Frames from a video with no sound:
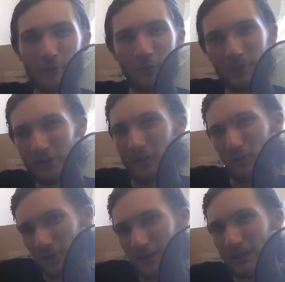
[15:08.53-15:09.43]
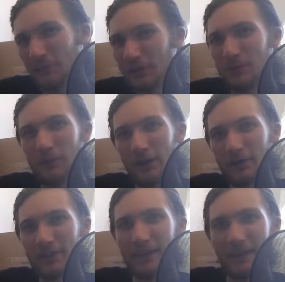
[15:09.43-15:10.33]
When you're working really well,
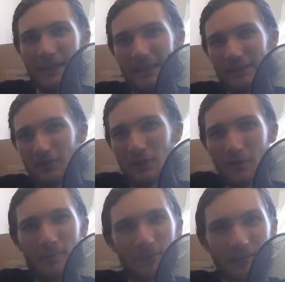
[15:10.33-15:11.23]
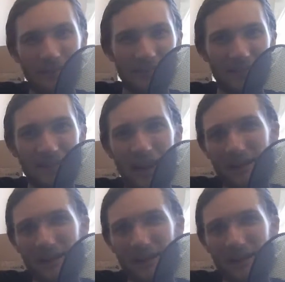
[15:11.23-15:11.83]
and then you go up and get a snack,